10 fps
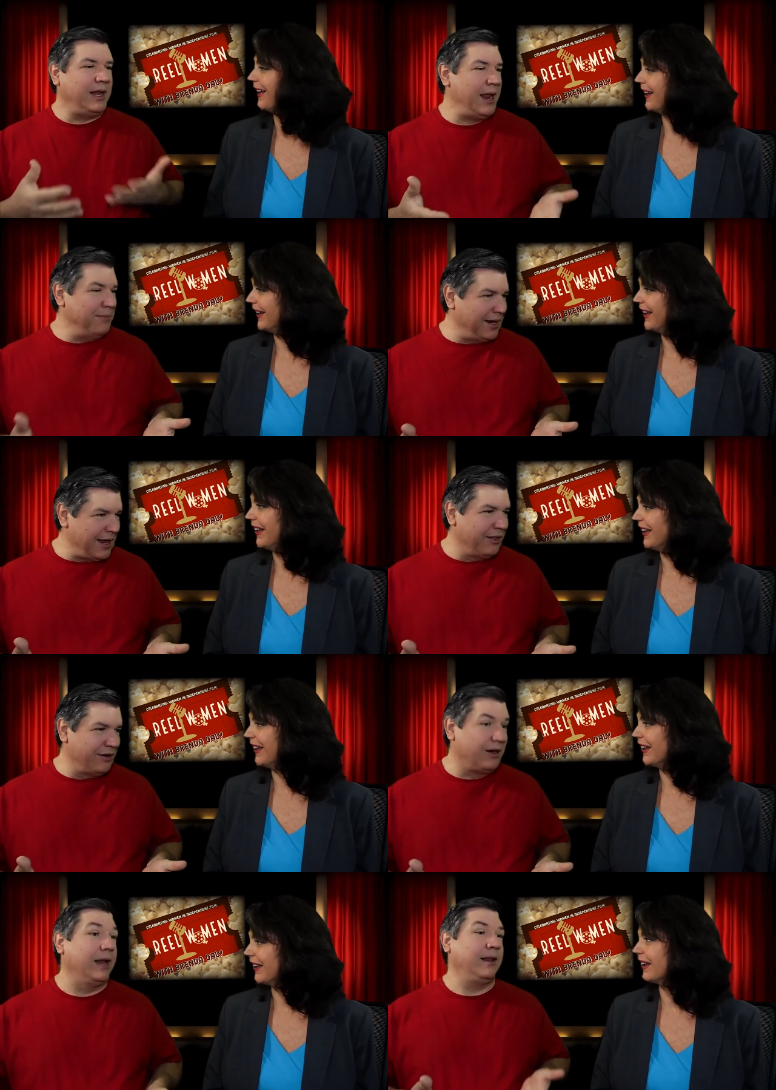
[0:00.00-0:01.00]
Speaker 1: came
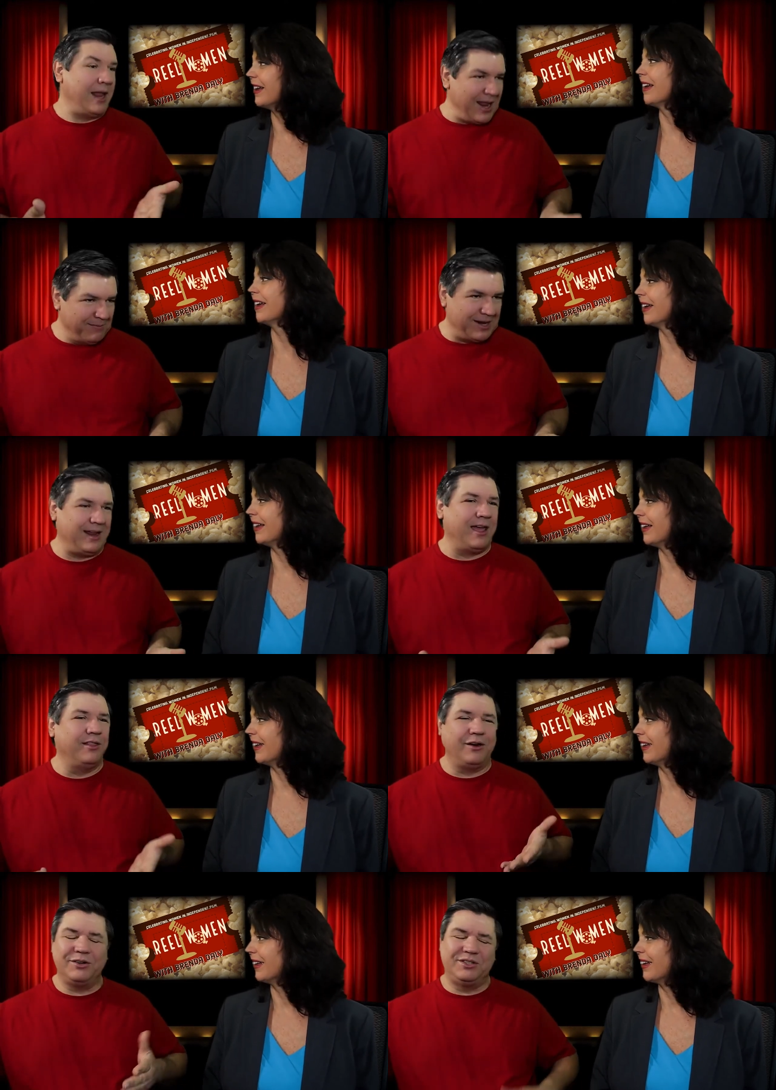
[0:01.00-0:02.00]
together it came
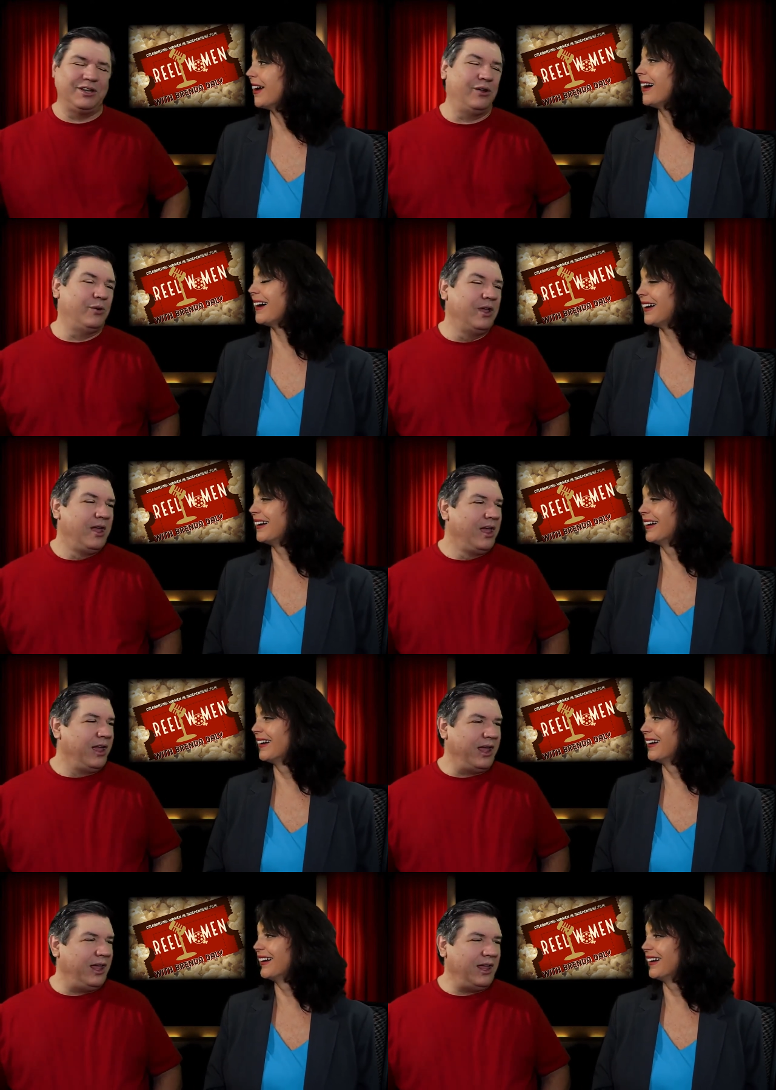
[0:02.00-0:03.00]
together so uh-huh.
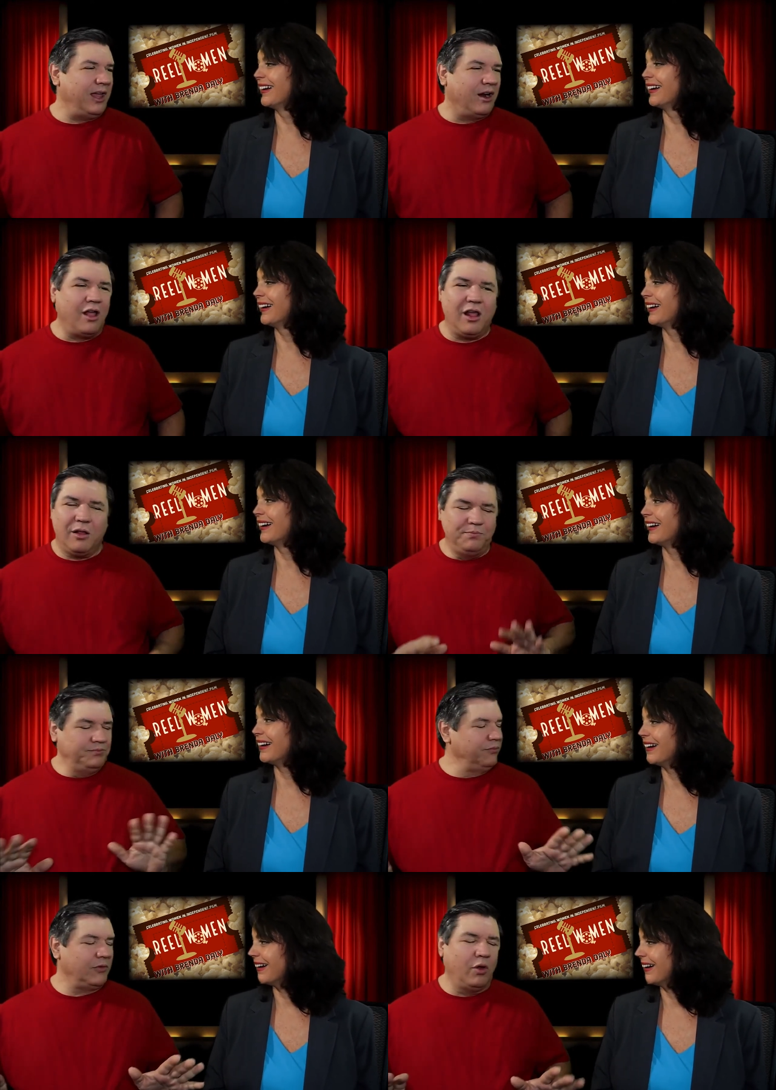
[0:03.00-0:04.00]
it, it all
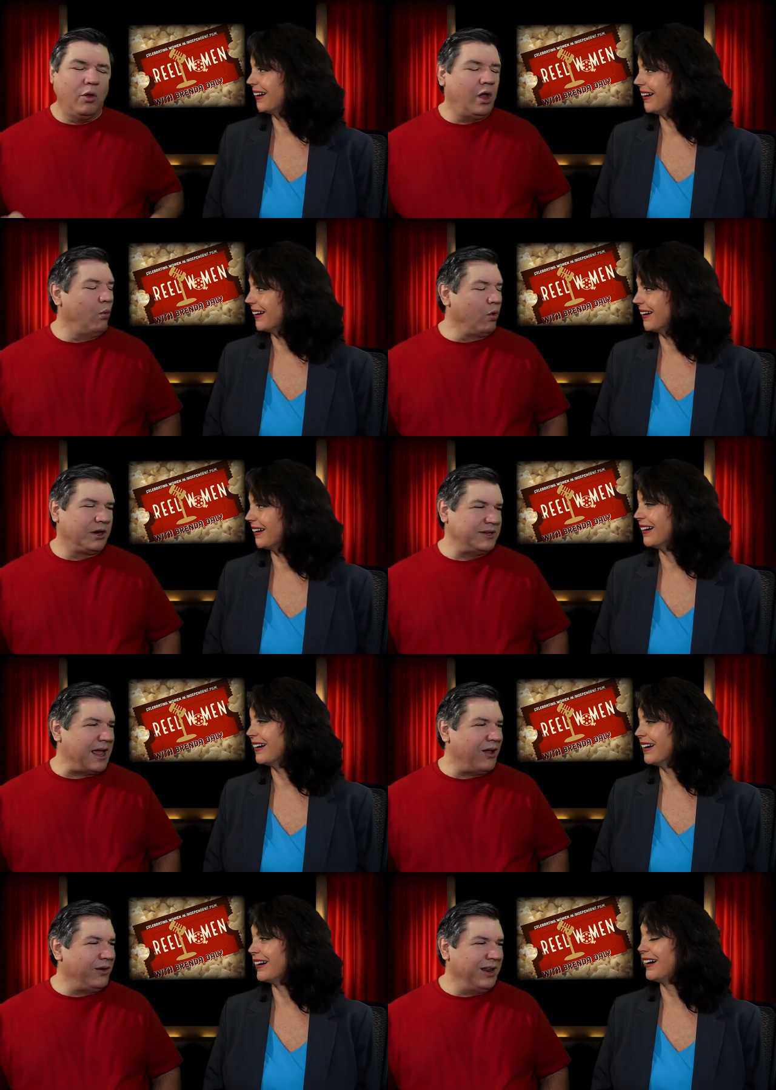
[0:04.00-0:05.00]
uh, worked
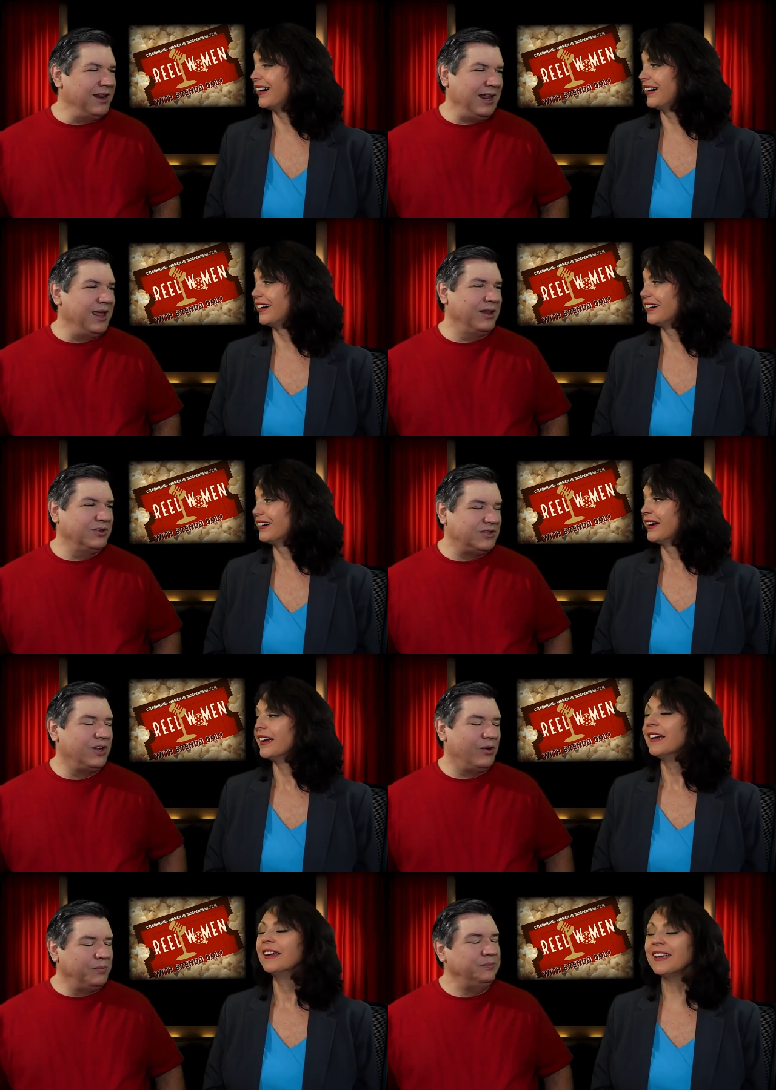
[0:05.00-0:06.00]
out in the end.
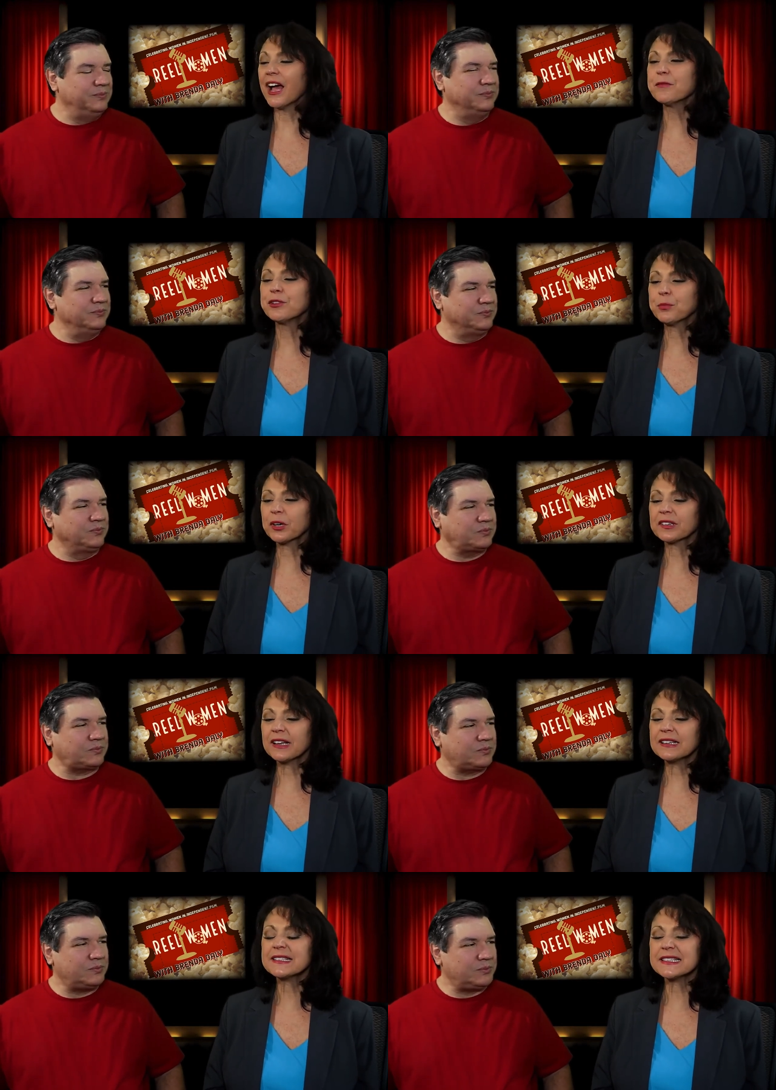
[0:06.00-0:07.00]
So
Speaker 2: yeah, I'm super excited
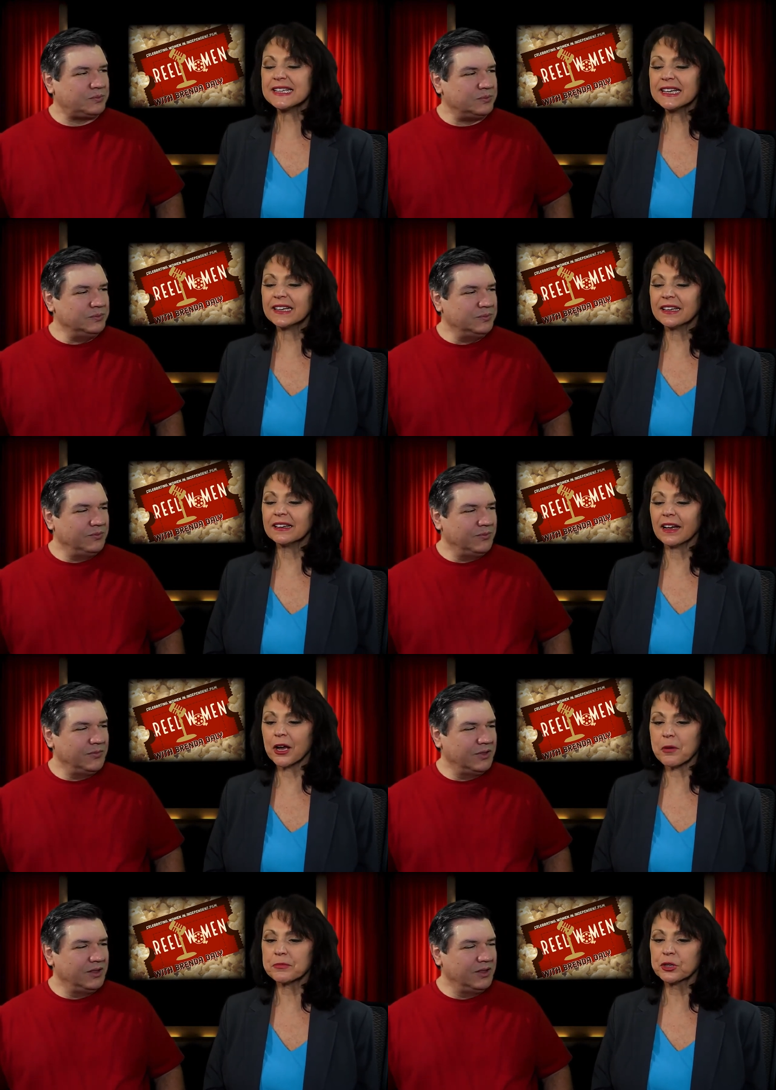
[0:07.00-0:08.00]
to see it.
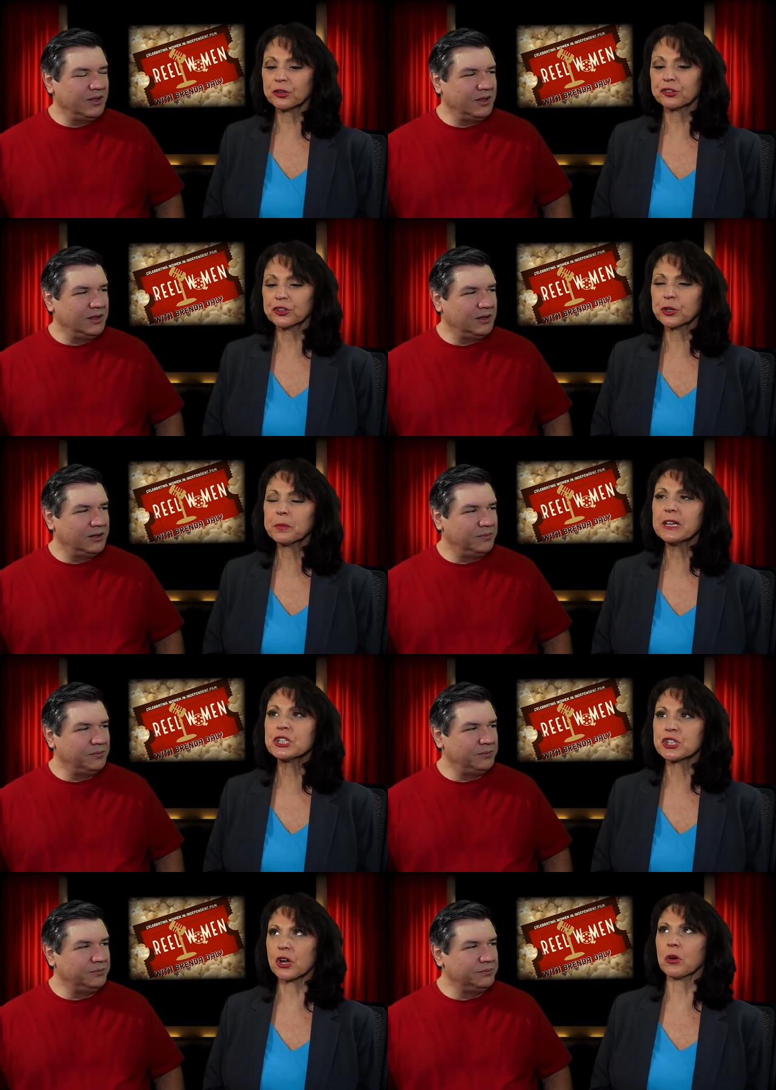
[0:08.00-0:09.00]
Um, you're so you're being
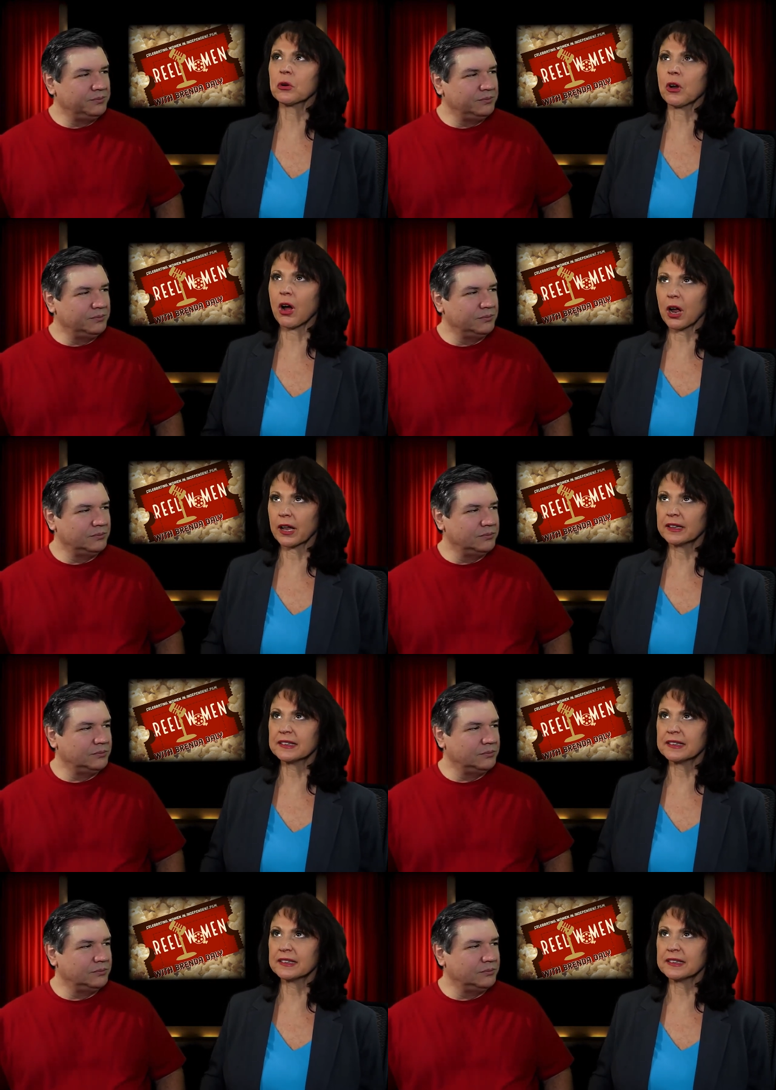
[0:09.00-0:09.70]
shown on